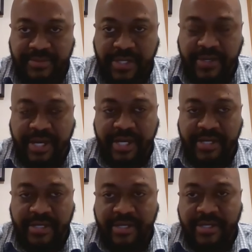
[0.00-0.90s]
Okay,
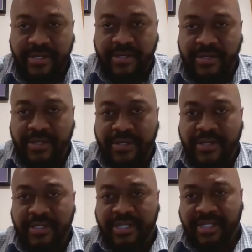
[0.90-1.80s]

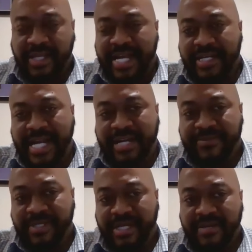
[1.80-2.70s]
just like a lot of
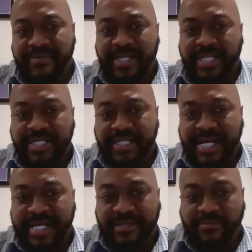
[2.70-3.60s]
celebrities,
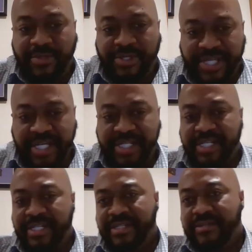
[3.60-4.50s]
like
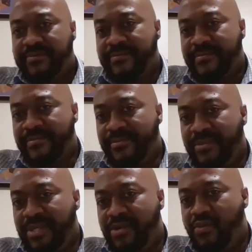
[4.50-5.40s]
musician,
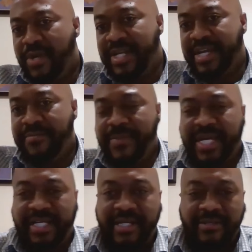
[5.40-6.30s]
when they
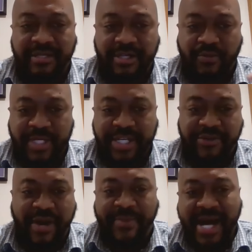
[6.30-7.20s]
making you know when they
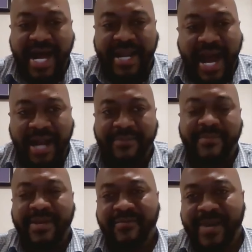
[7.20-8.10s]
drop a hot
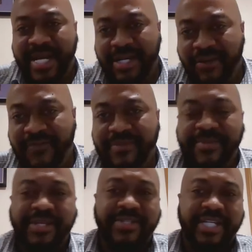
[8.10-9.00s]
album, everybody love the
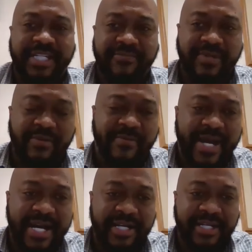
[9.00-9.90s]
music and people
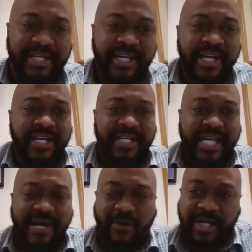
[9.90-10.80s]
buying it. They
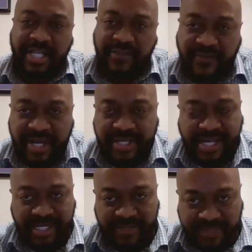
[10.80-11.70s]
have all these friends
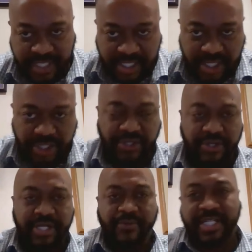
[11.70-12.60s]
that come to the
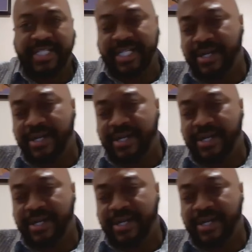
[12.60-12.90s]
concert, they want to see the